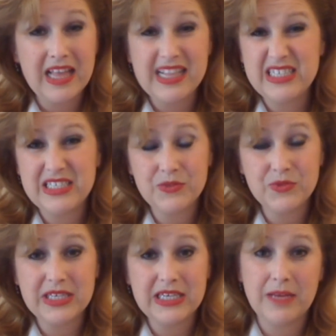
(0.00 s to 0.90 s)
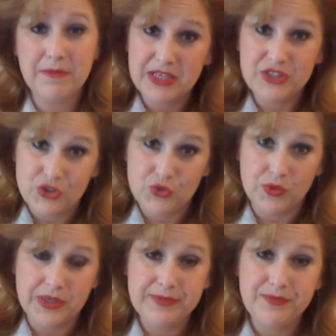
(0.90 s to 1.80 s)
This isn't really a Mitch
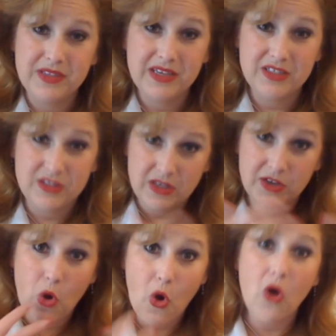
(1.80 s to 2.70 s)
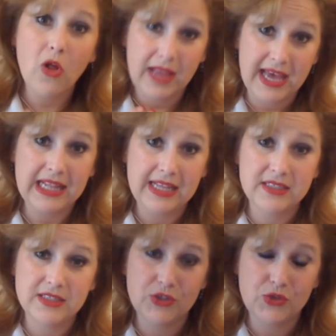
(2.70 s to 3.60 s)
story. It's an
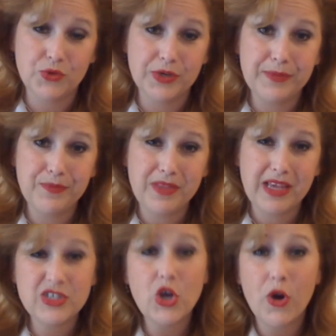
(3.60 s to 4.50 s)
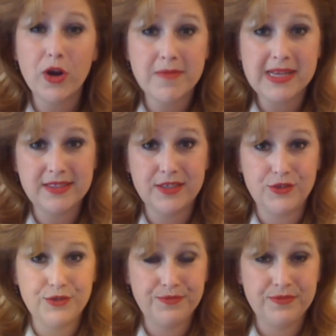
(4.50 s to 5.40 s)
all-adolescent story. It's a hard
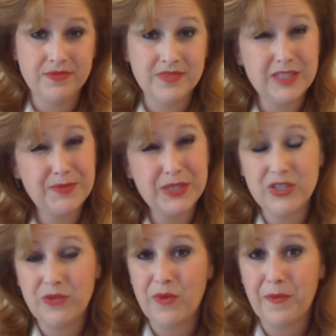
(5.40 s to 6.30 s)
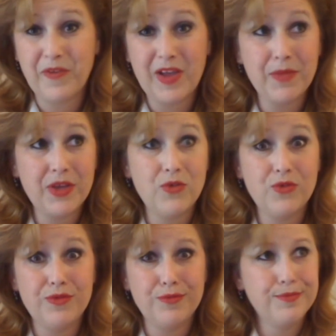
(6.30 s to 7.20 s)
message, especially from a family
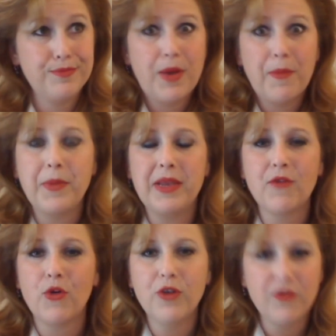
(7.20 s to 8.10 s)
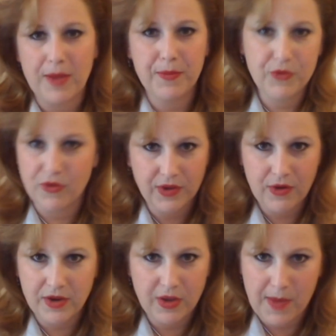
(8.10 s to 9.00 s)
who's probably never heard of hypertrophic
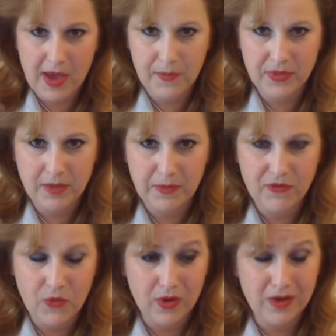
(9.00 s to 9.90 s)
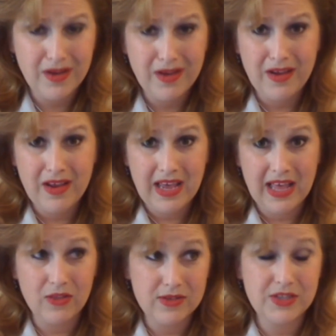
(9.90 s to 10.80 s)
cardiomyopathy before and
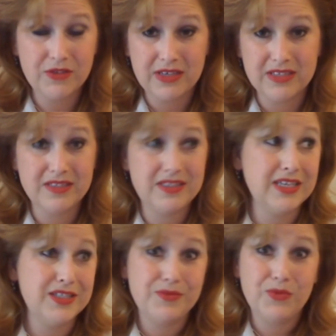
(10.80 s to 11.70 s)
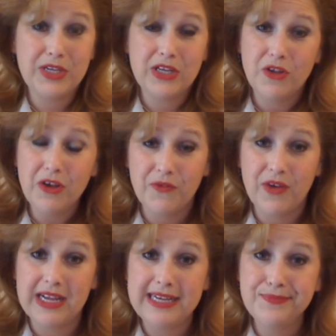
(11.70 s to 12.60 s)
looks at their kid and says, "Well, you look
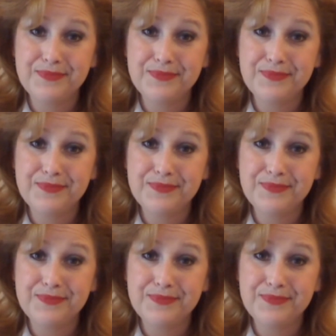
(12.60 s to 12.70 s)
fine,"